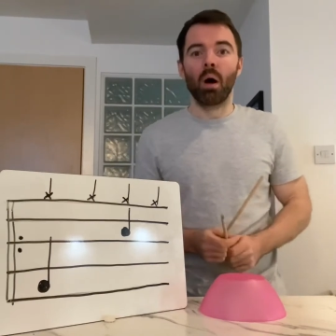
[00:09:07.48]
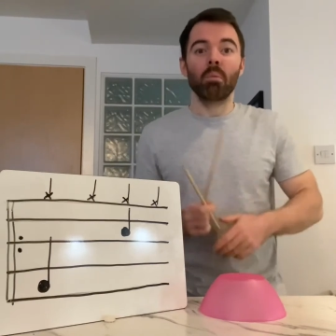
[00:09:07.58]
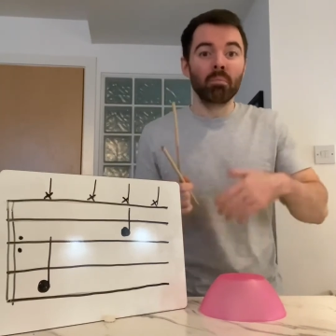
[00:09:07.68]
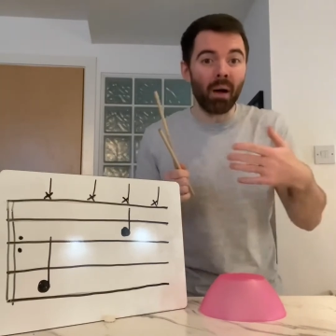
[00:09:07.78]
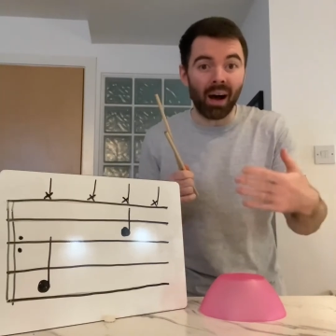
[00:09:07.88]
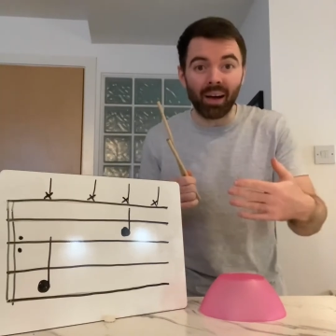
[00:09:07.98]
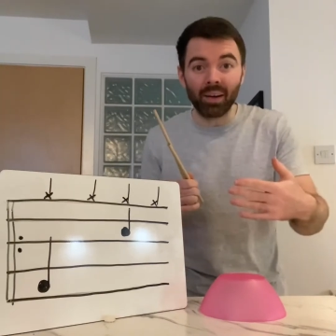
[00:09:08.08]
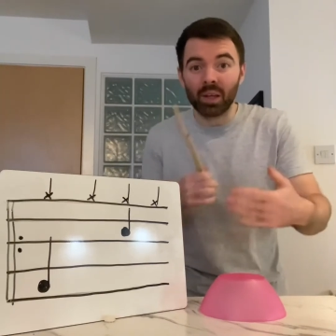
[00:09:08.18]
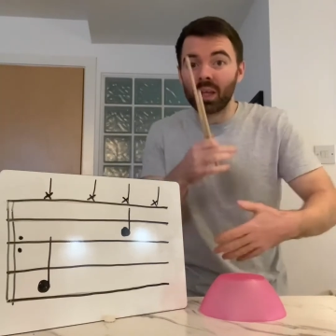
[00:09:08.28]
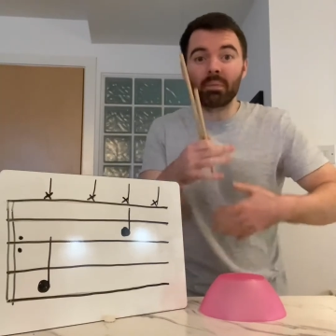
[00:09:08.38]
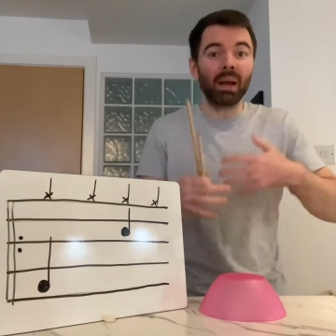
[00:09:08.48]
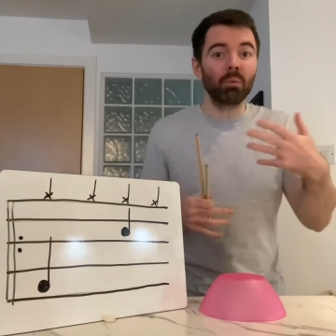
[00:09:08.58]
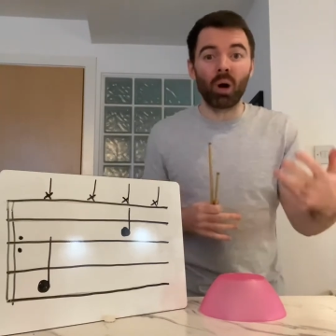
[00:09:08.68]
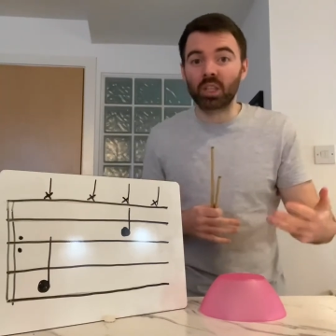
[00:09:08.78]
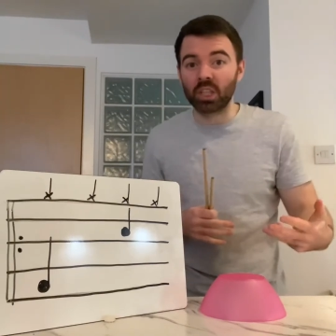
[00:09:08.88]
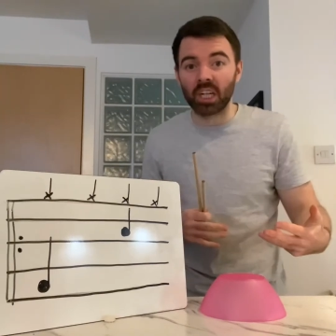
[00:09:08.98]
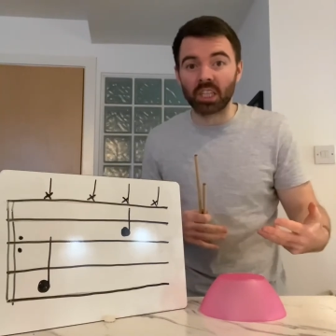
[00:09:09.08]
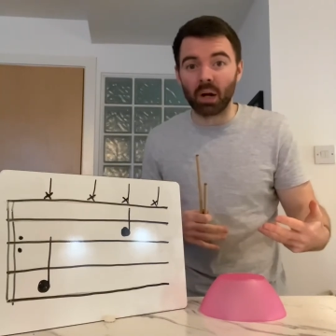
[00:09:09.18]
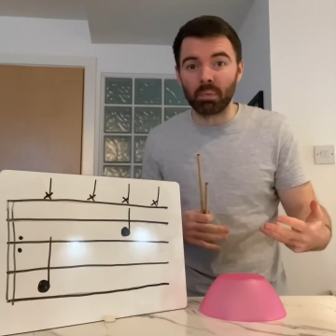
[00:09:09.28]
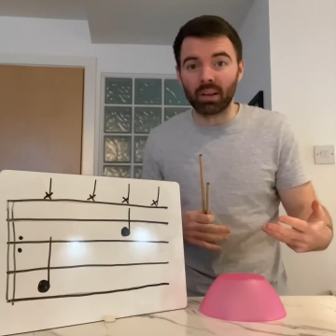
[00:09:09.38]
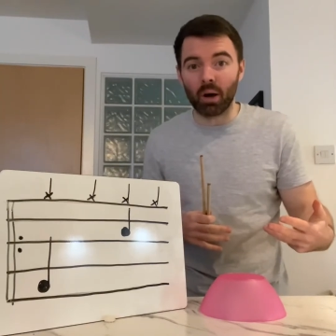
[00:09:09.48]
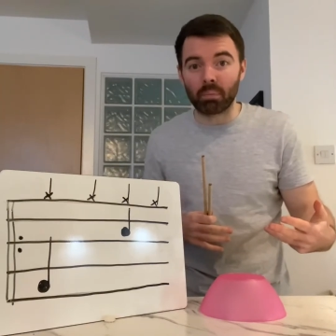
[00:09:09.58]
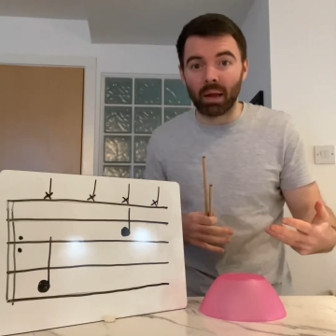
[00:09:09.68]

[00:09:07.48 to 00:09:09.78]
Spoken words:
But you might want to change it up a little bit.